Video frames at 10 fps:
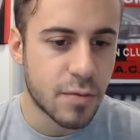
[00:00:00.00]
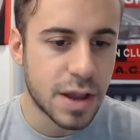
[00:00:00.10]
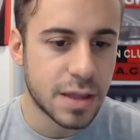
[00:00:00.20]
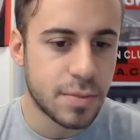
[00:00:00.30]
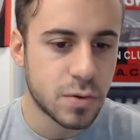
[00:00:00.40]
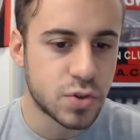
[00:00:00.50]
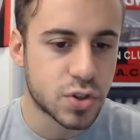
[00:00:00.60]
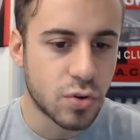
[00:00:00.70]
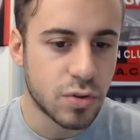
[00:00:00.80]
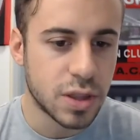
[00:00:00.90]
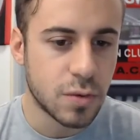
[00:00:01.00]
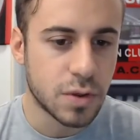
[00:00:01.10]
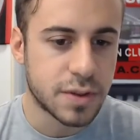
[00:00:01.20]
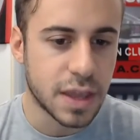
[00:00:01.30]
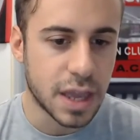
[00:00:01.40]
I read Berlusconi
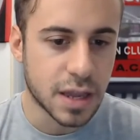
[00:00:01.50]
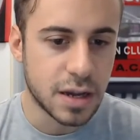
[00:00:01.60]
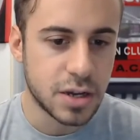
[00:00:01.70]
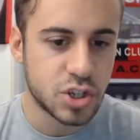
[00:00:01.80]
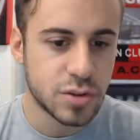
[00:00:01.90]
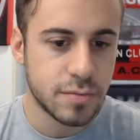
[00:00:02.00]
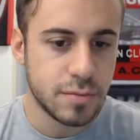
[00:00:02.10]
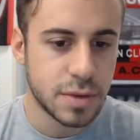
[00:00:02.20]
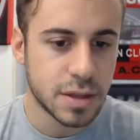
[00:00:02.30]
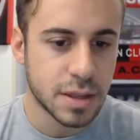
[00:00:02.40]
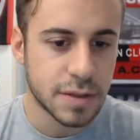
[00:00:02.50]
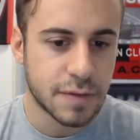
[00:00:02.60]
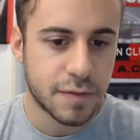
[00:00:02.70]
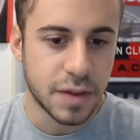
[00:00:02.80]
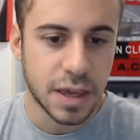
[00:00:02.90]
will take 100 million
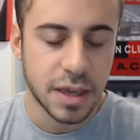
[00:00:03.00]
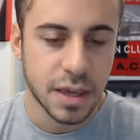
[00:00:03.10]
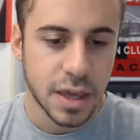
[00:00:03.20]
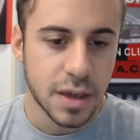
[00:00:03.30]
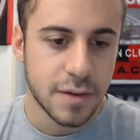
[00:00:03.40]
fee